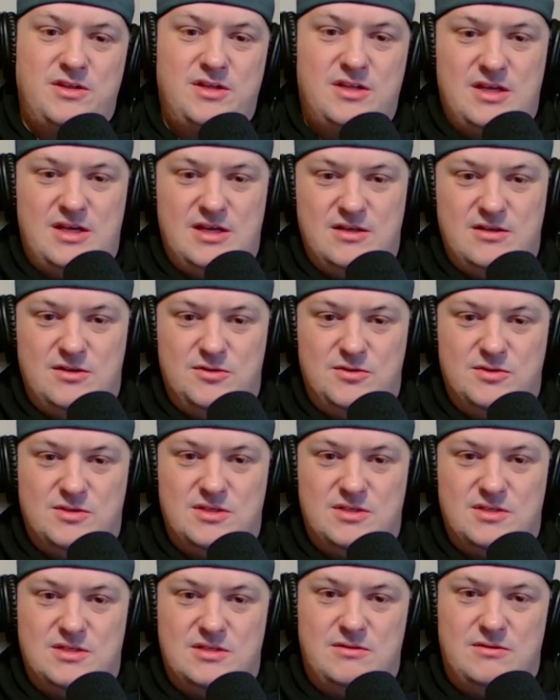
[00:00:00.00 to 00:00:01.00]

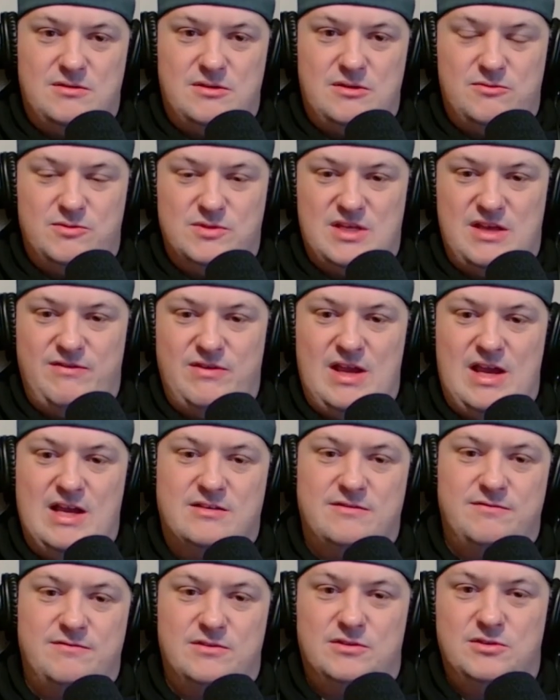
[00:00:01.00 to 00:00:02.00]
diagnosis and was having
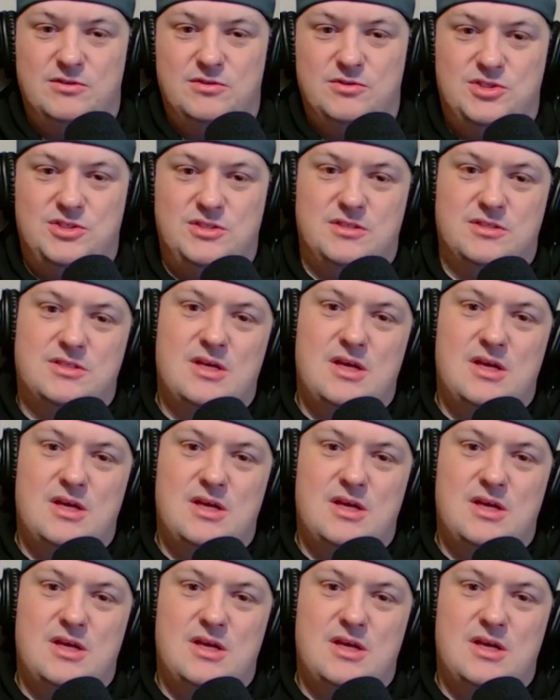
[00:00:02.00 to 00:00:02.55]
active delusions?